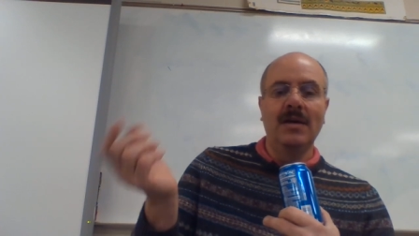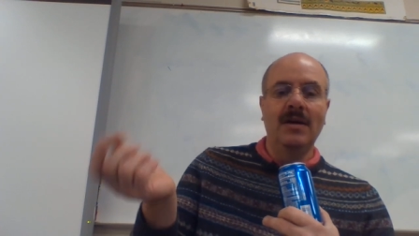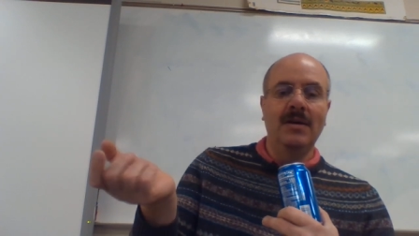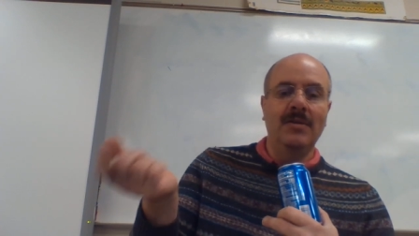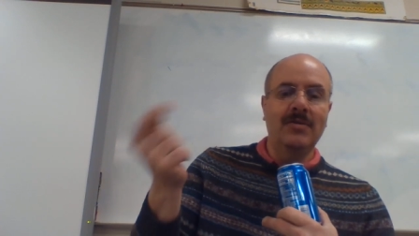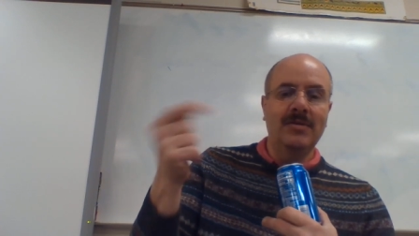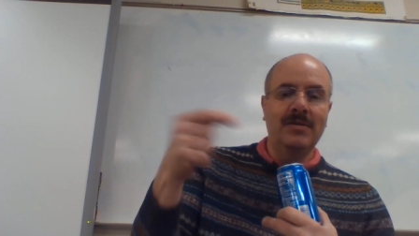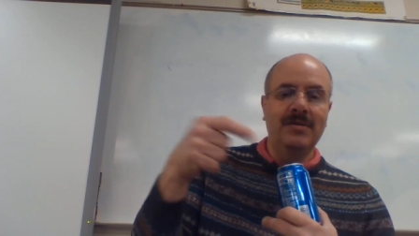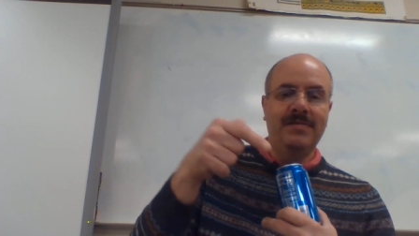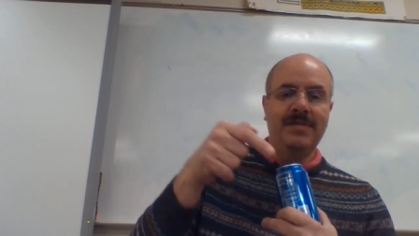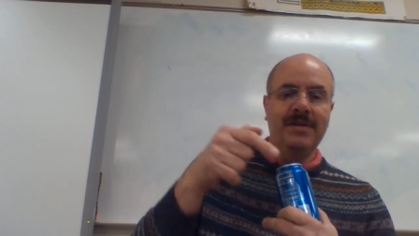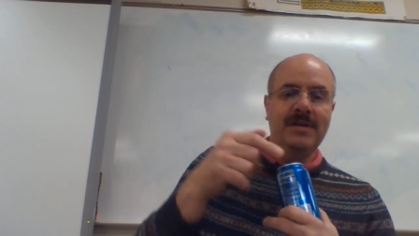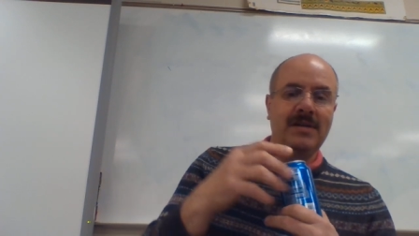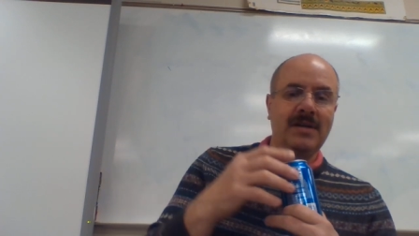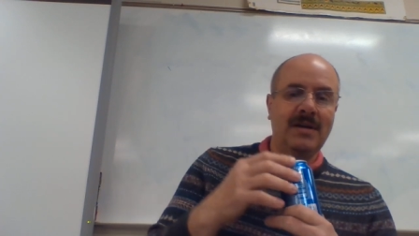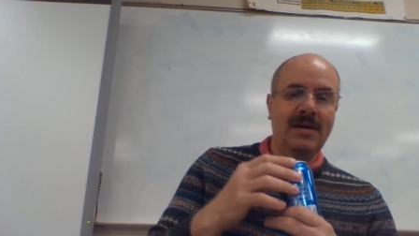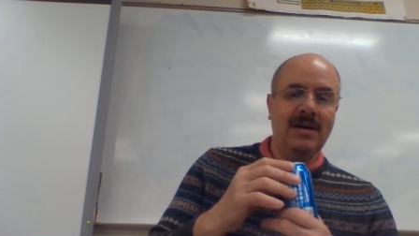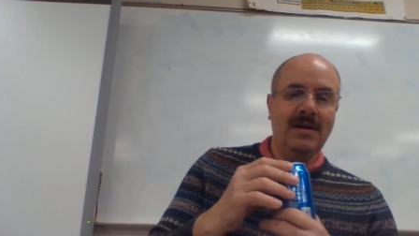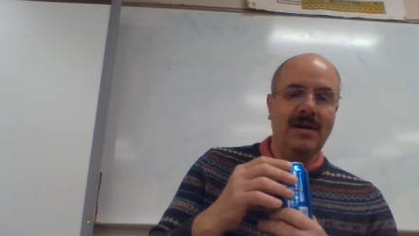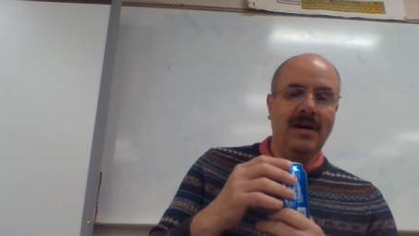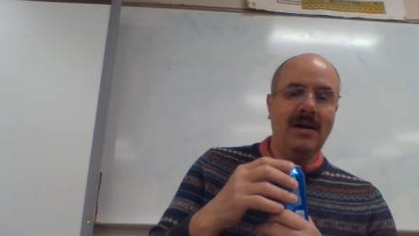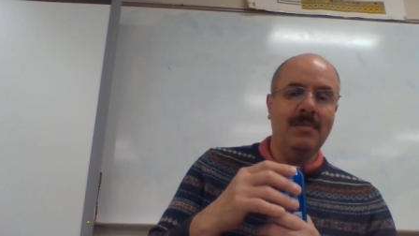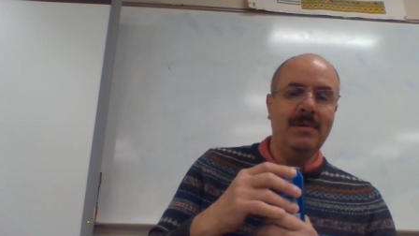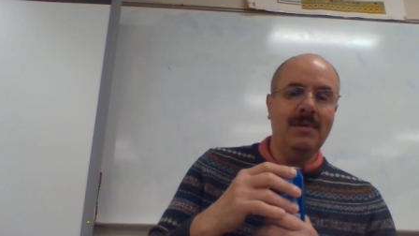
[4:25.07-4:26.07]
in order to figure
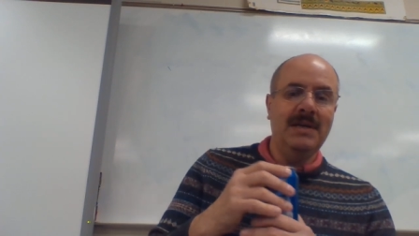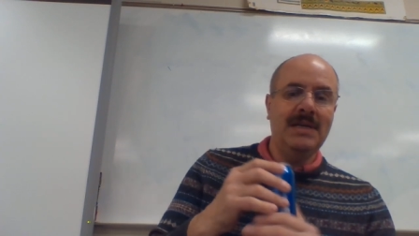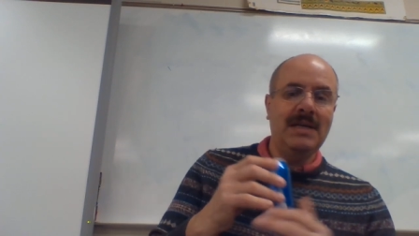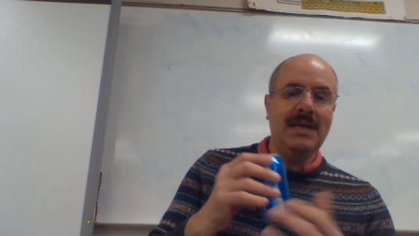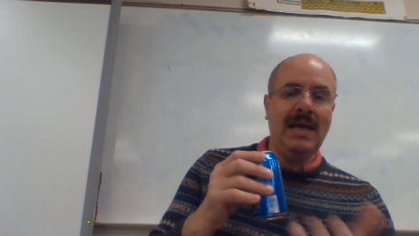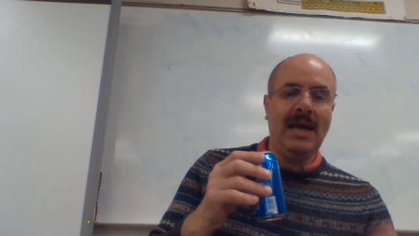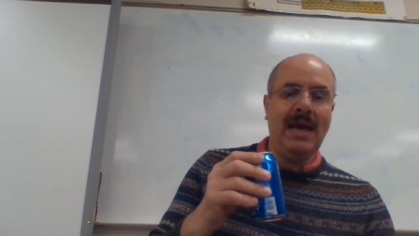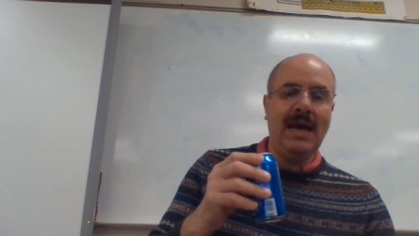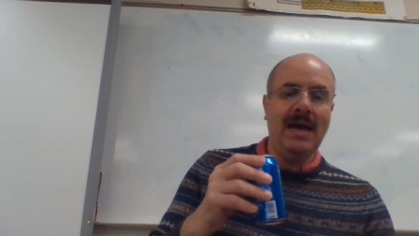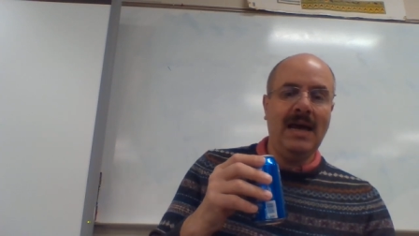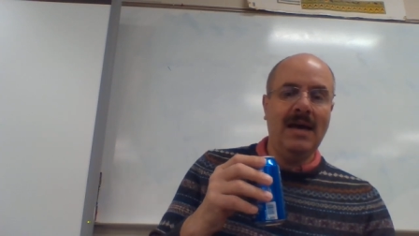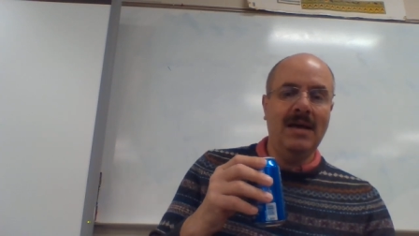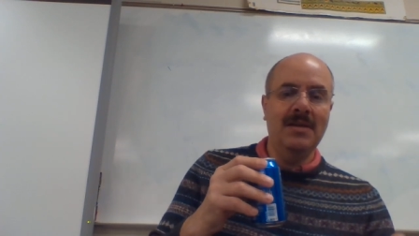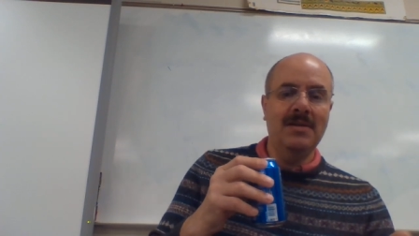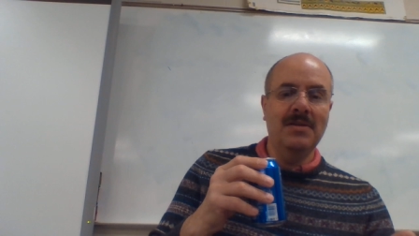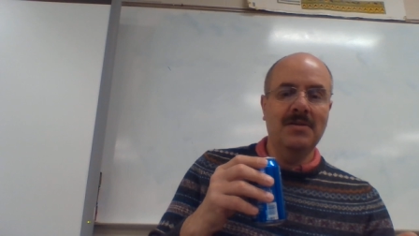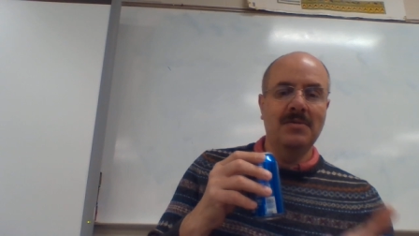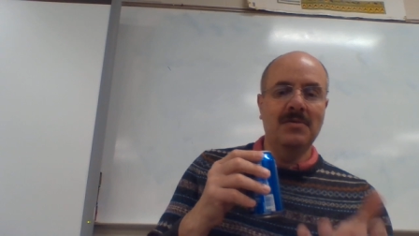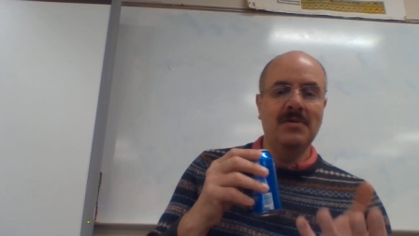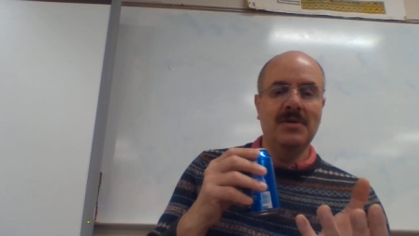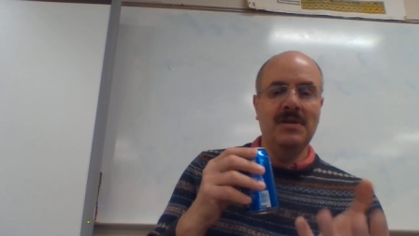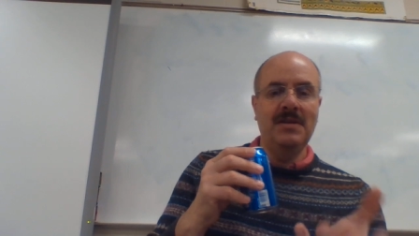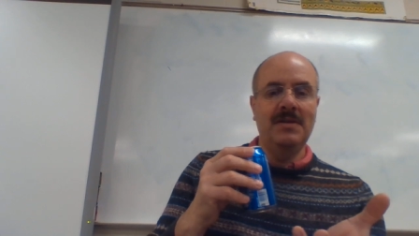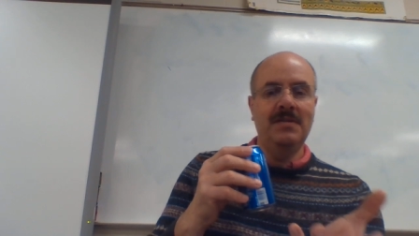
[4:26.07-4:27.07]
out how many
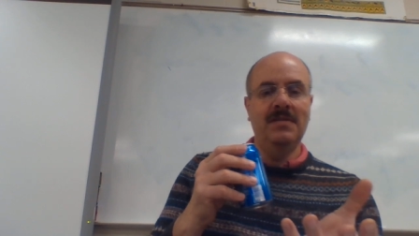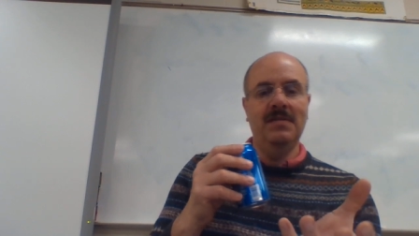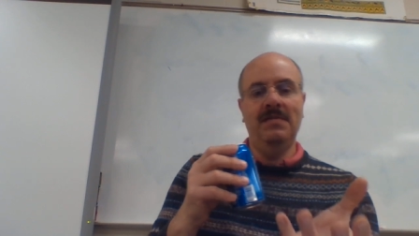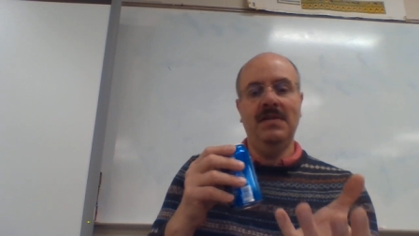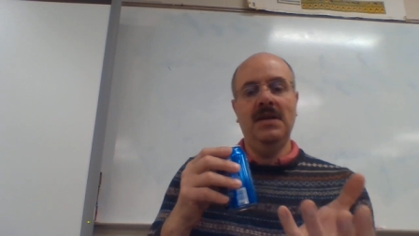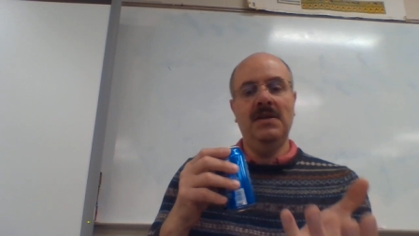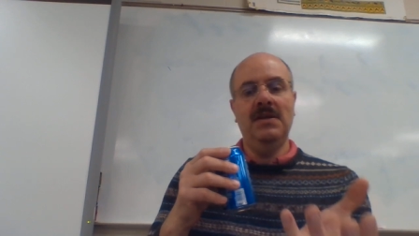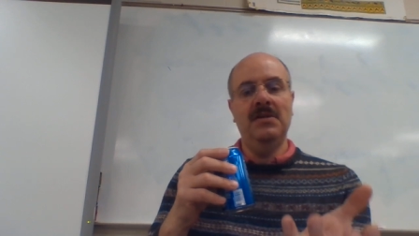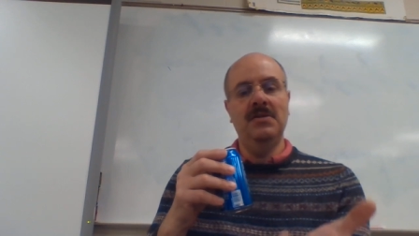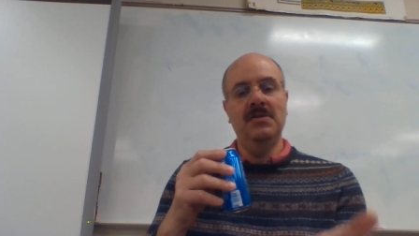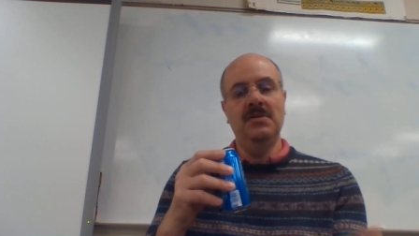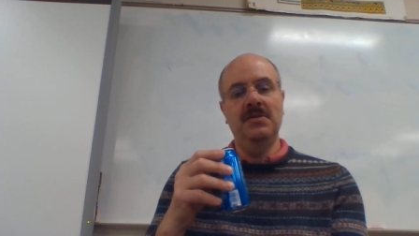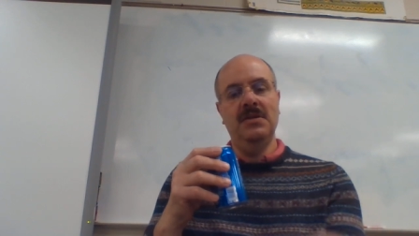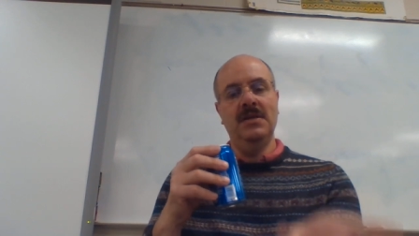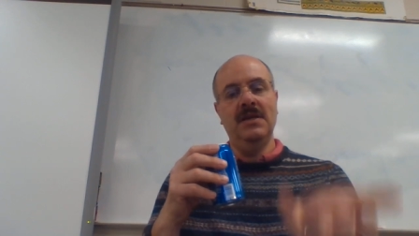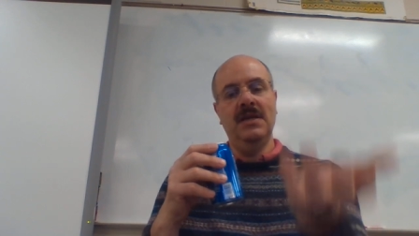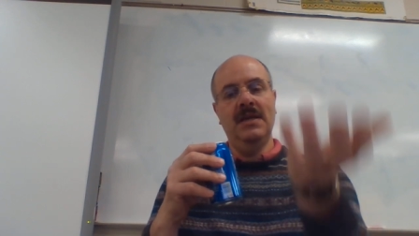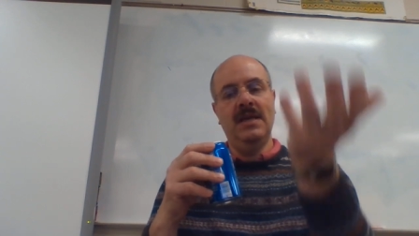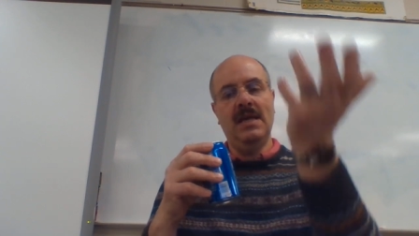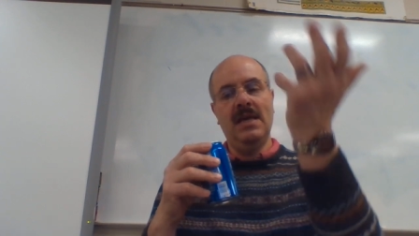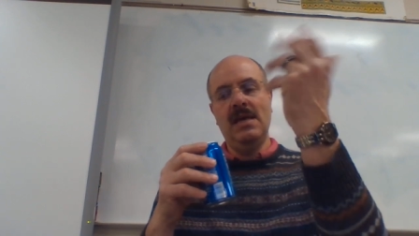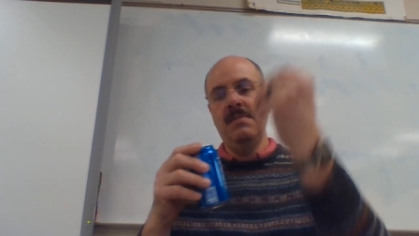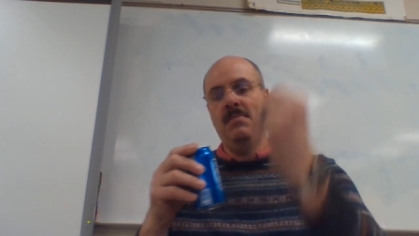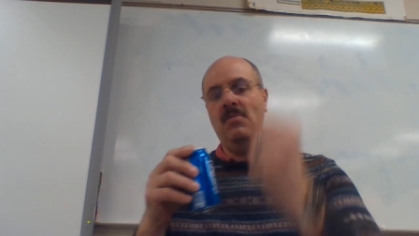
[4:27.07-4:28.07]
calories of energy
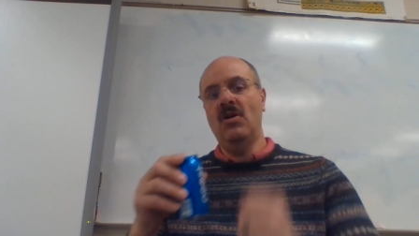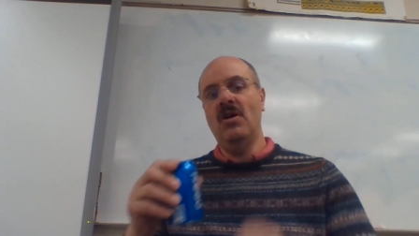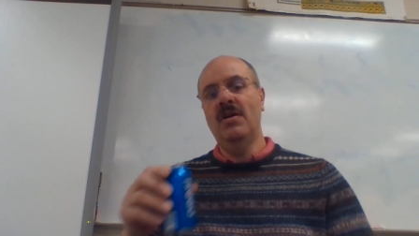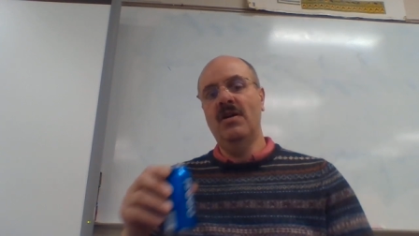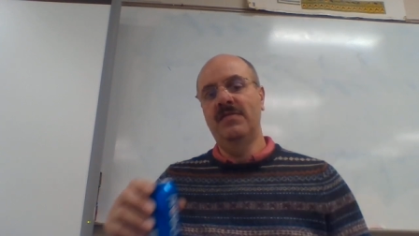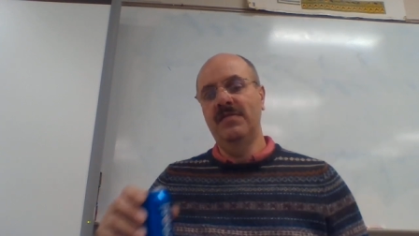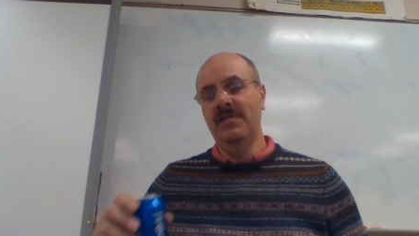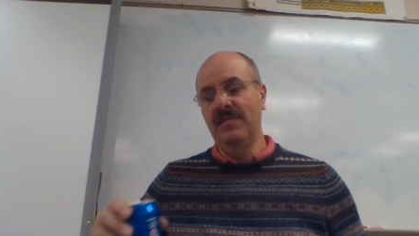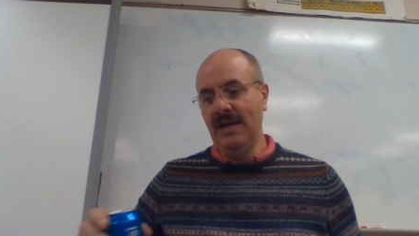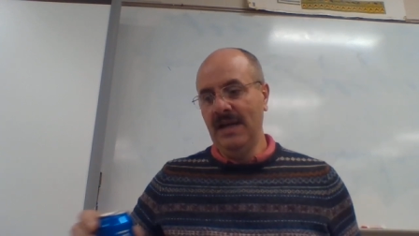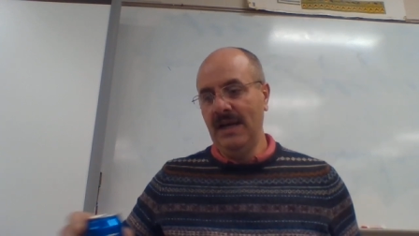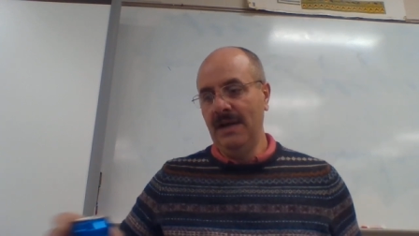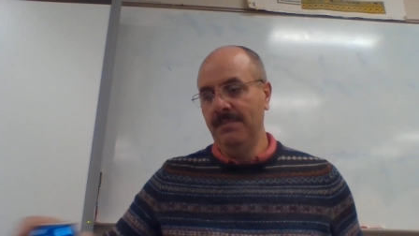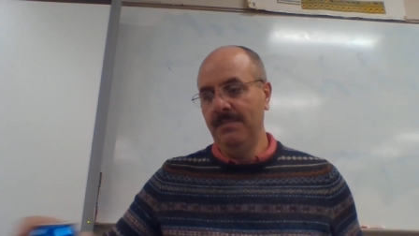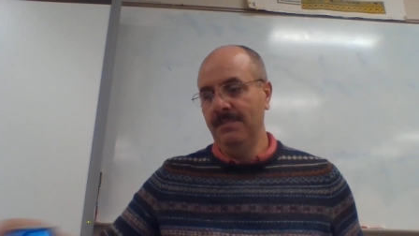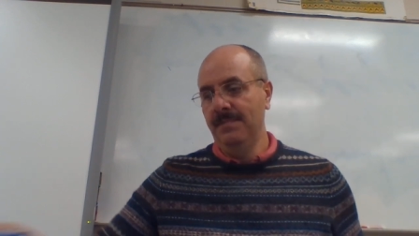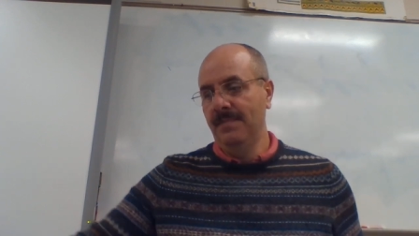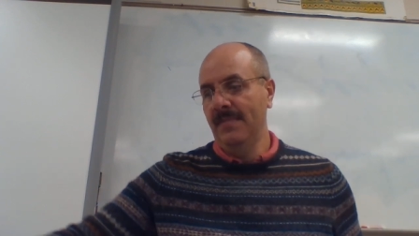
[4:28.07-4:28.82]
came off of that.